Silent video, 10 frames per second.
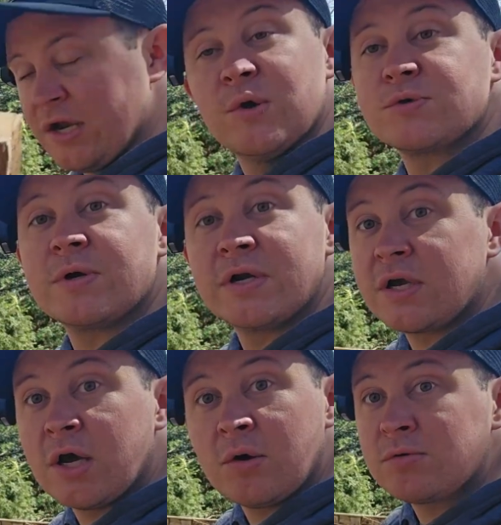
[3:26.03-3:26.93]
know it's ready to
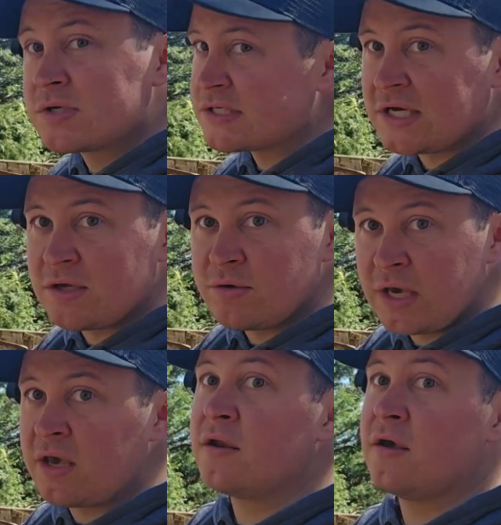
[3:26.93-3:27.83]
go because I know
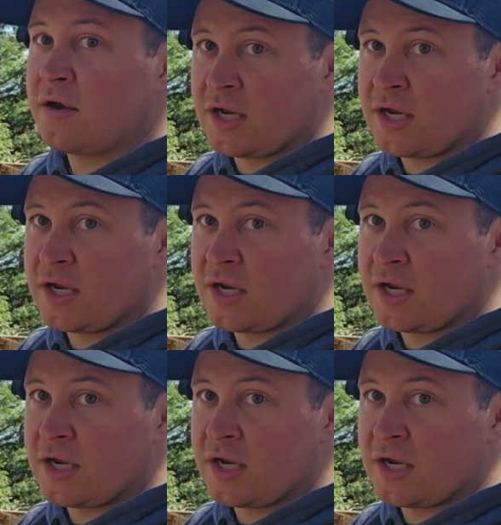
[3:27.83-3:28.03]
Dan